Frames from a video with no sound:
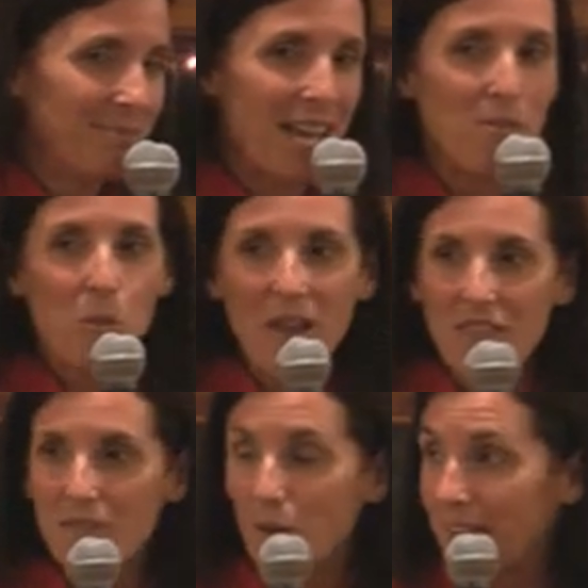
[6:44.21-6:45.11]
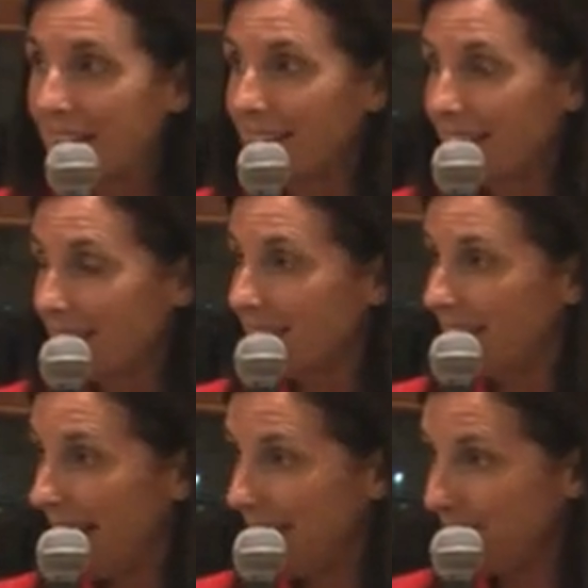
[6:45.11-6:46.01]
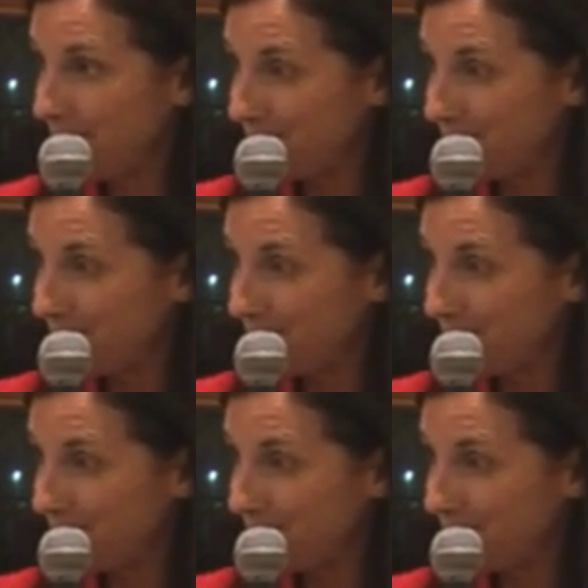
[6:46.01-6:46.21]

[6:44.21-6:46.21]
I won the voting on election day.